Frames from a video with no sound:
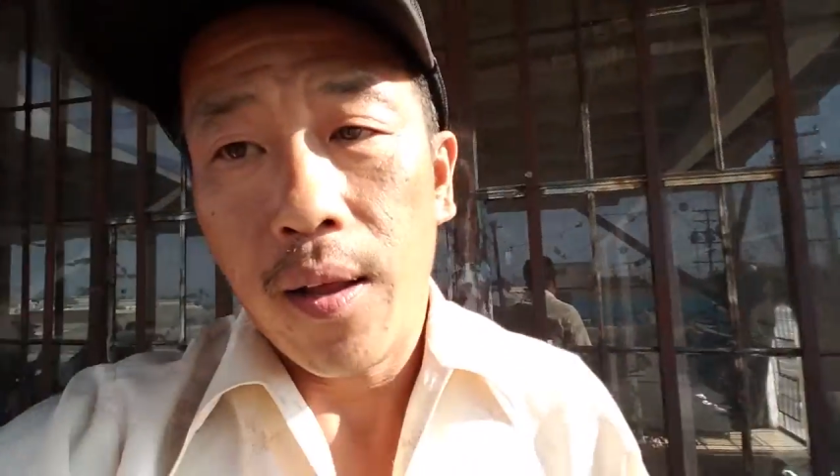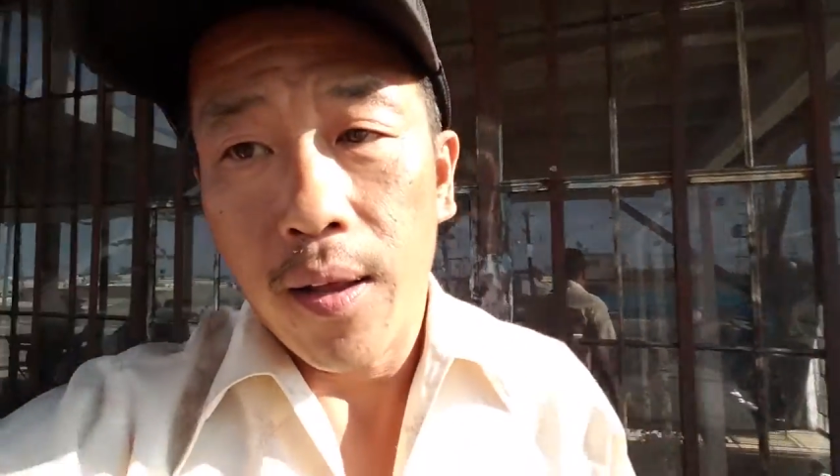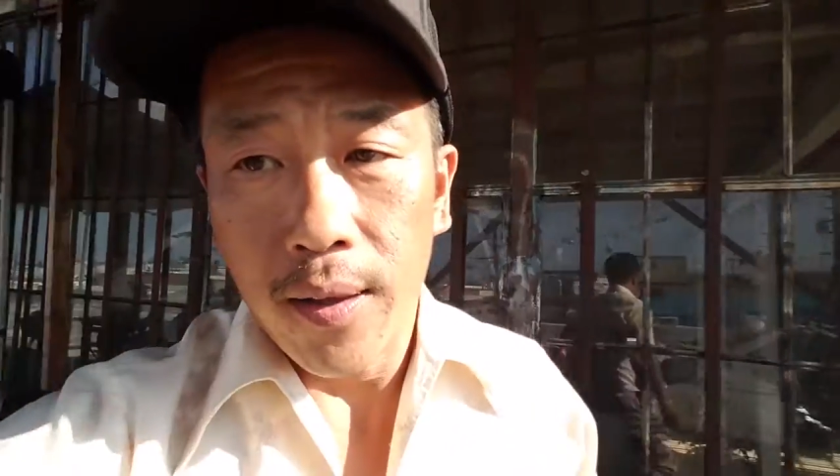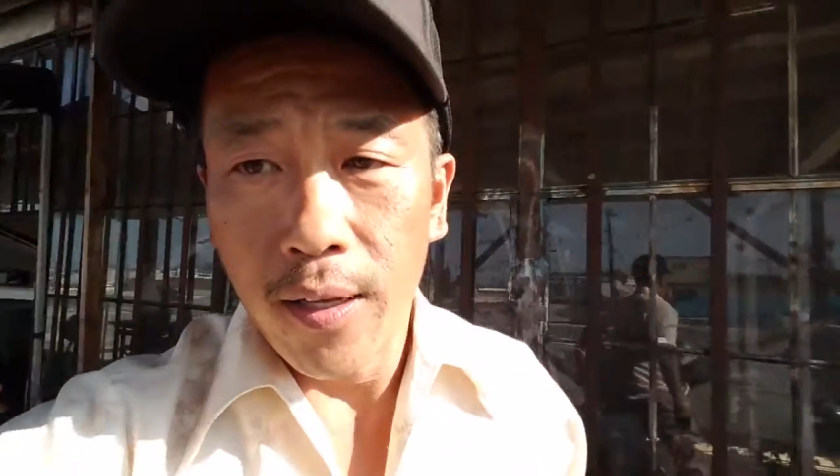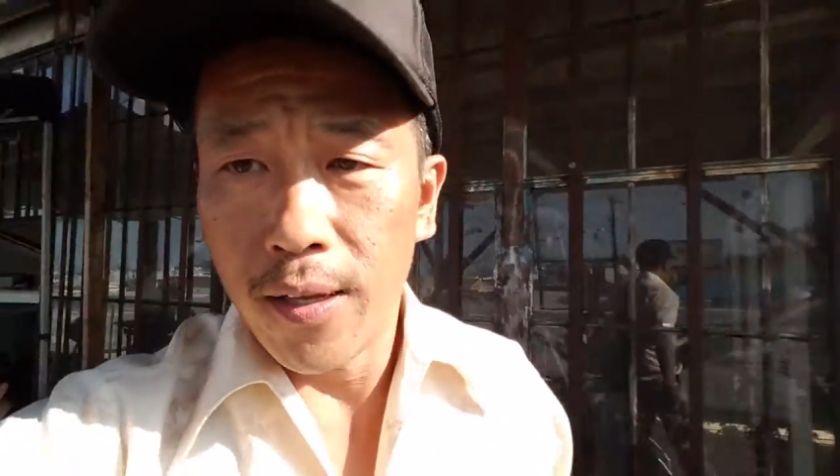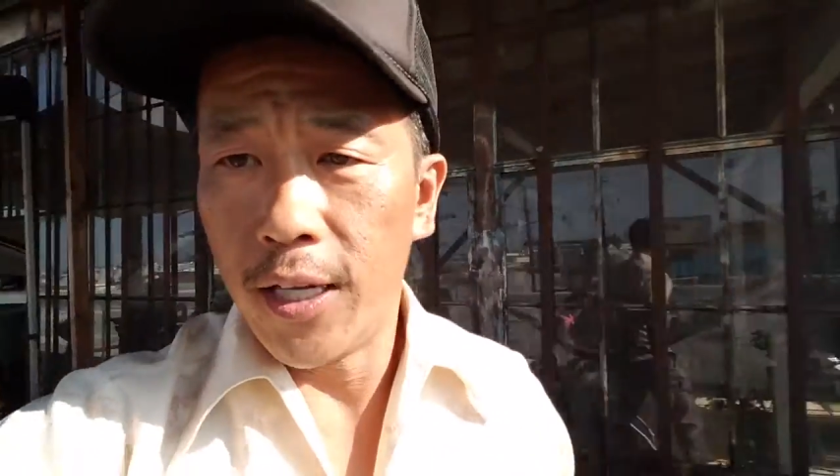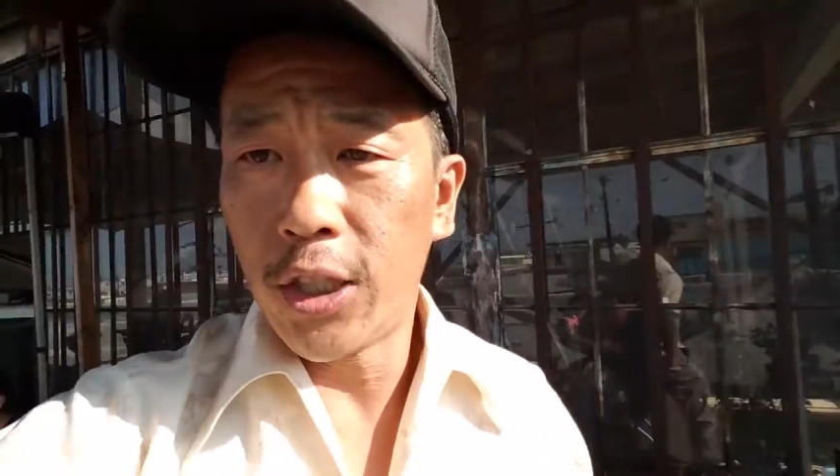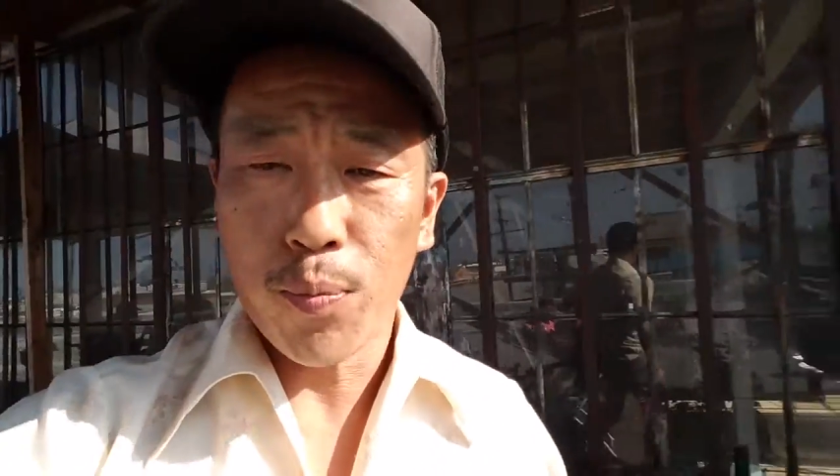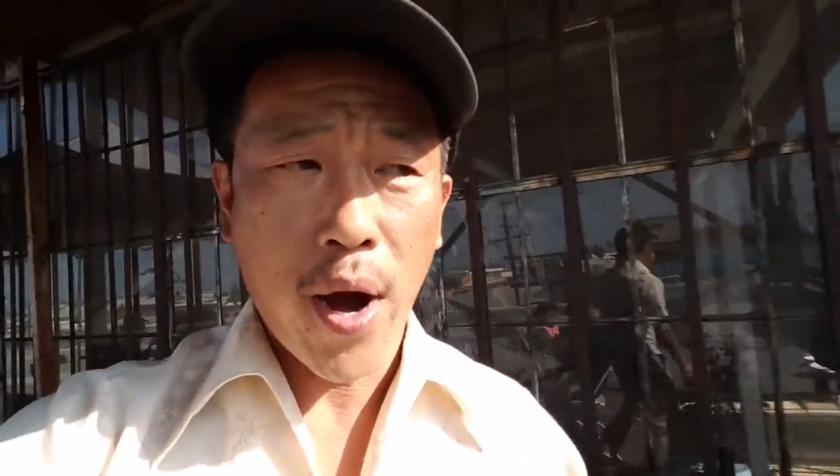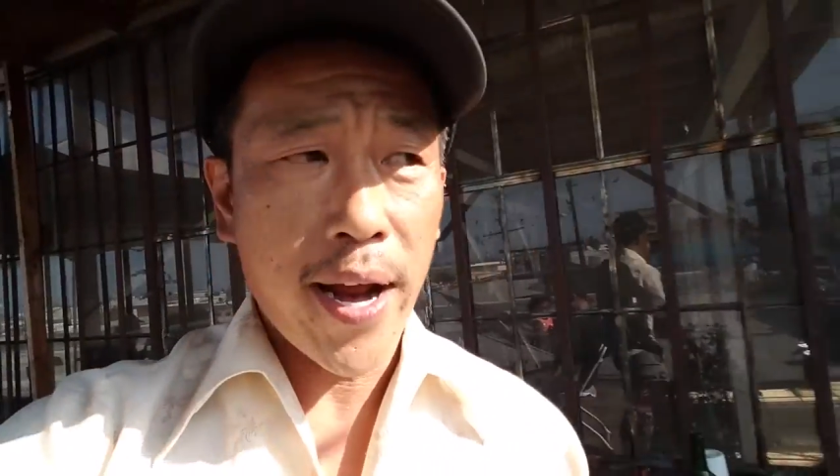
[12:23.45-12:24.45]
Little lunch
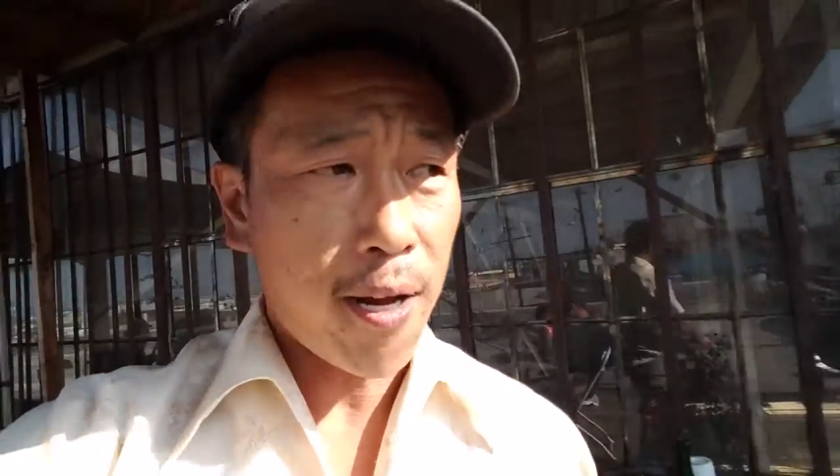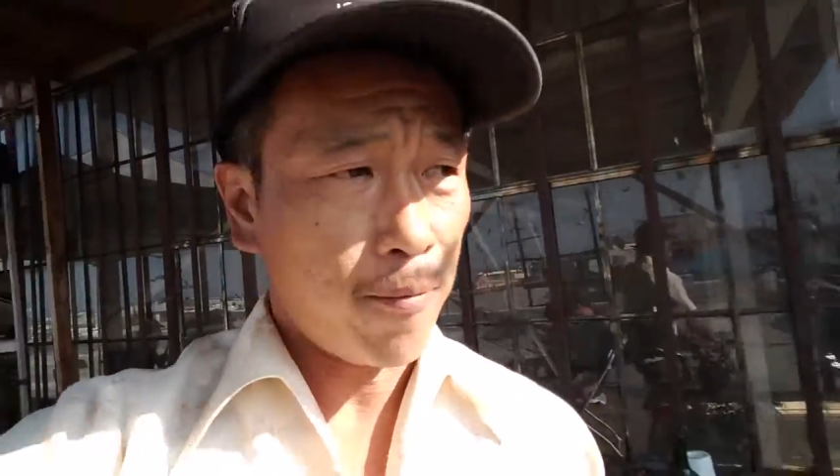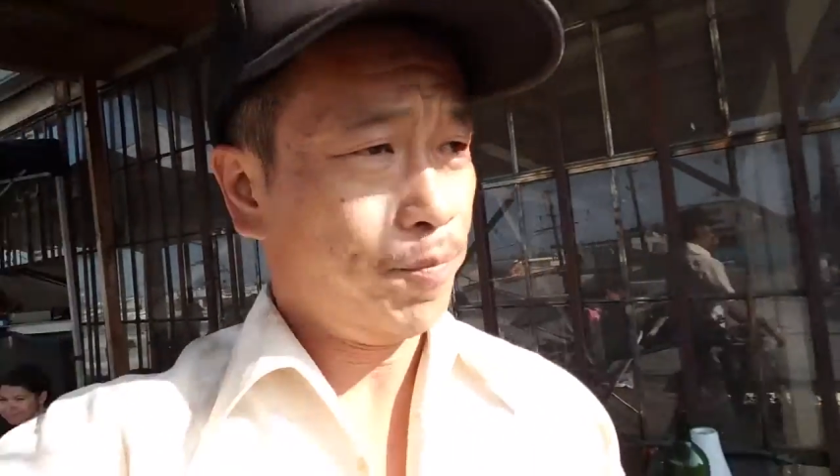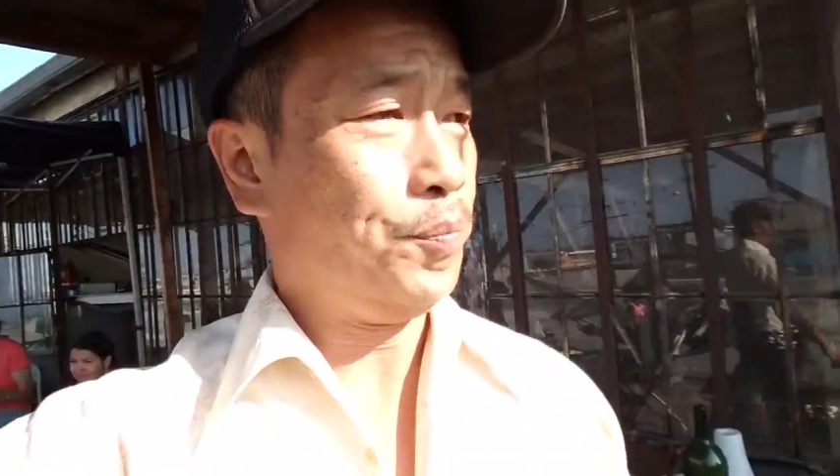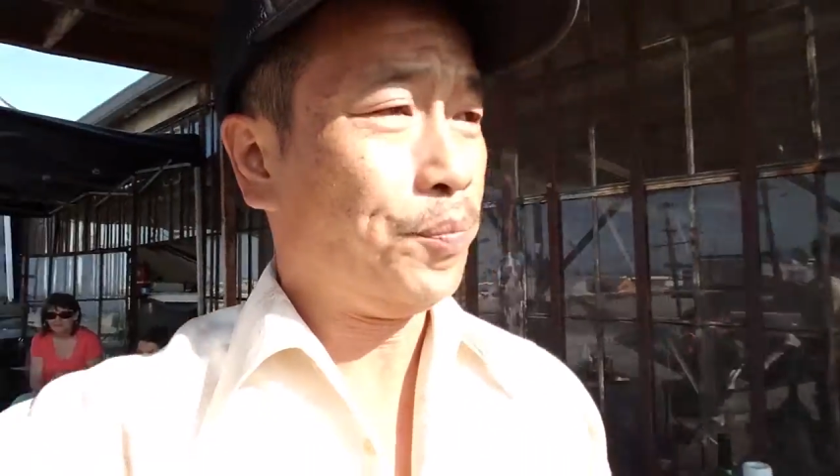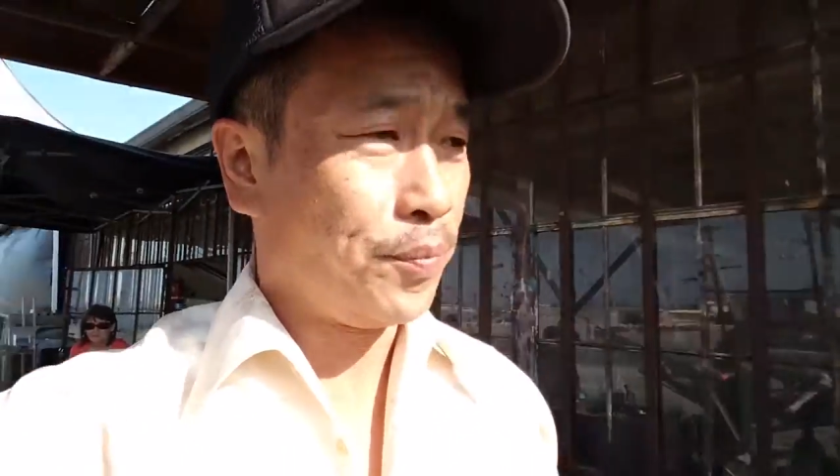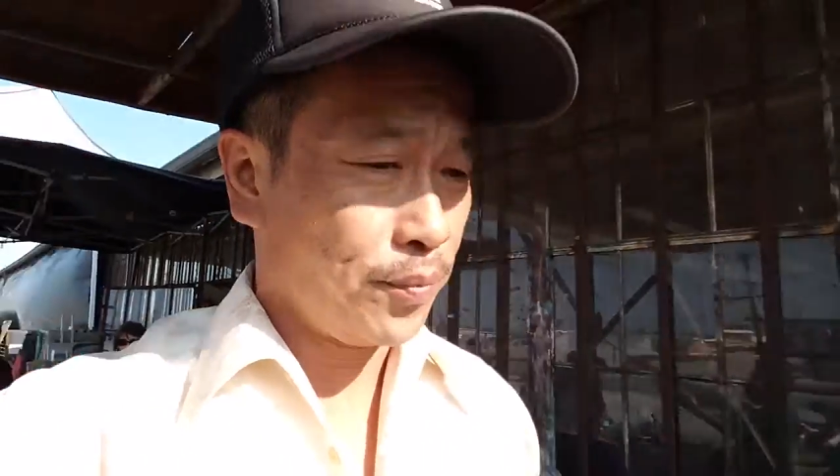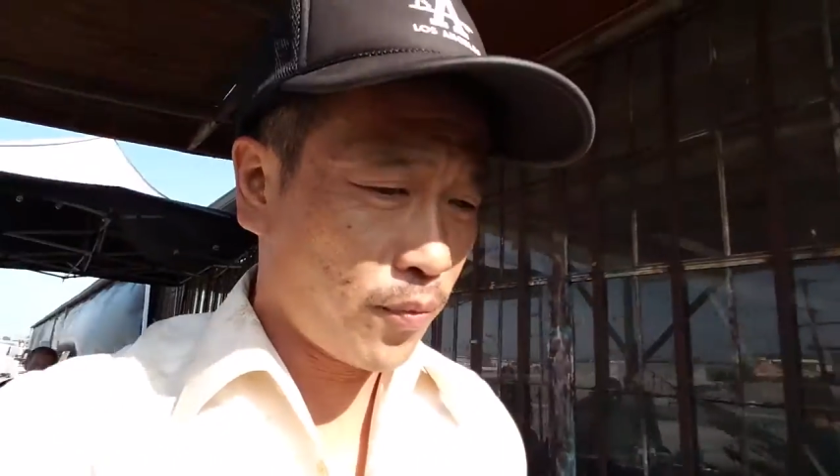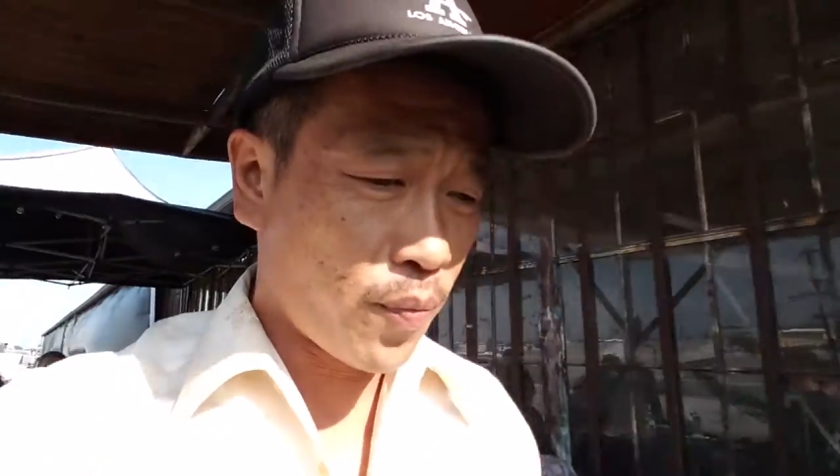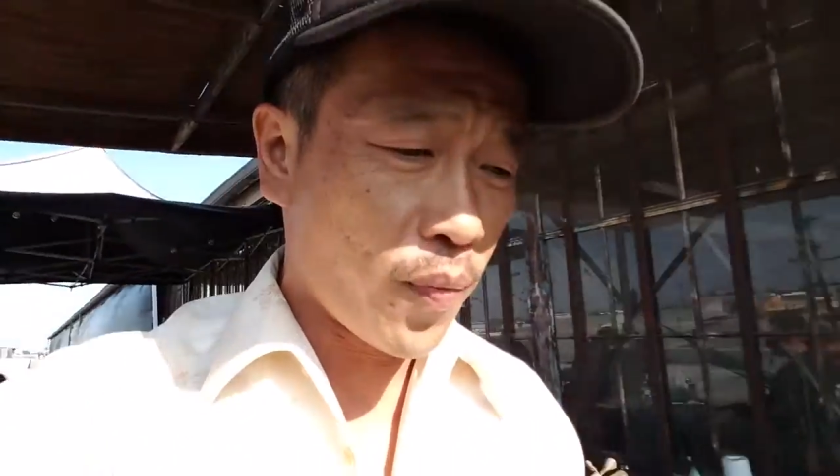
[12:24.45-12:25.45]
break,
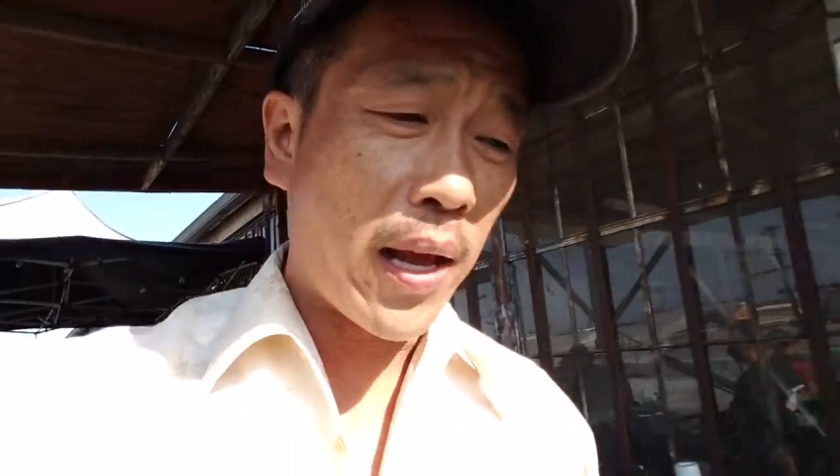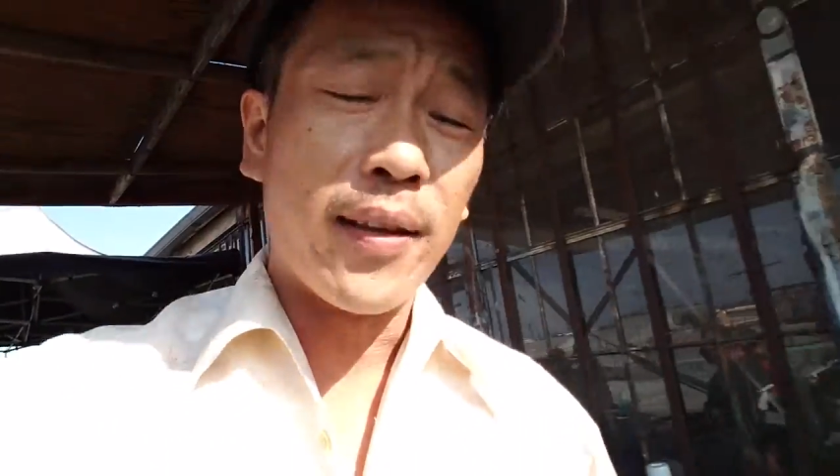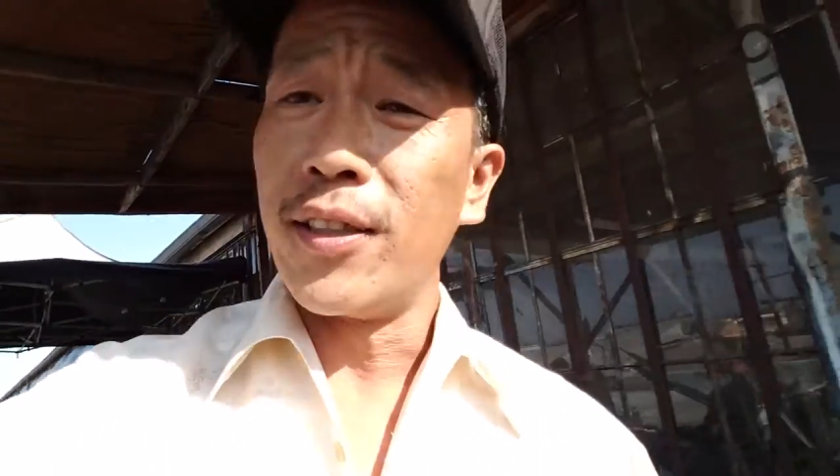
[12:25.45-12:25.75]
little